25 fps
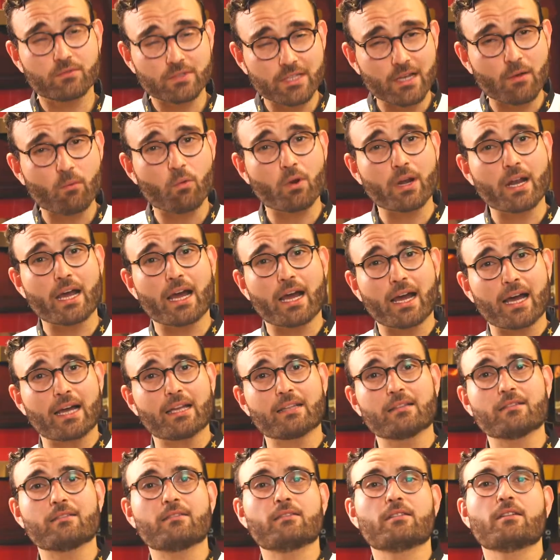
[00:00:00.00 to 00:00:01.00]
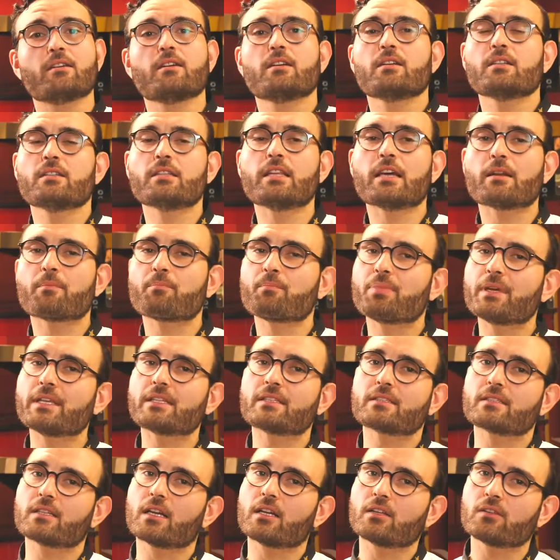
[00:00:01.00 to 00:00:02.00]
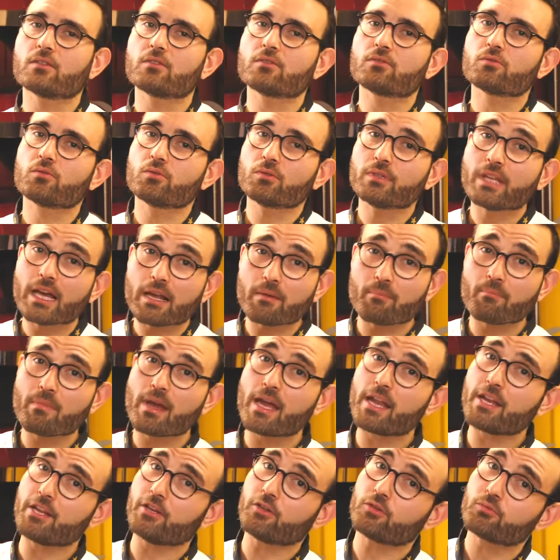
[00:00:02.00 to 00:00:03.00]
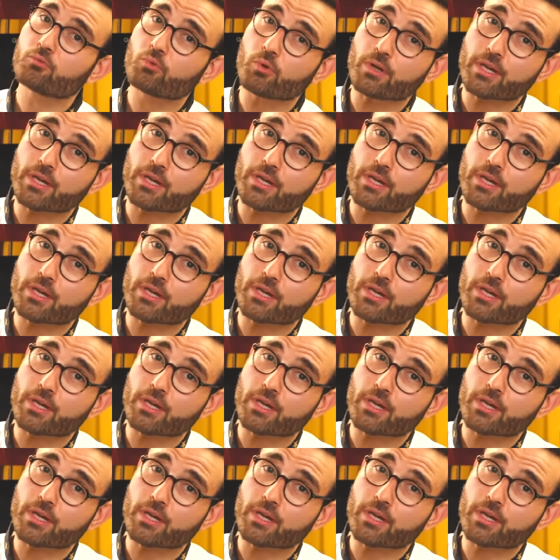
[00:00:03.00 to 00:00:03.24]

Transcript: they want to add their pizza to their menu to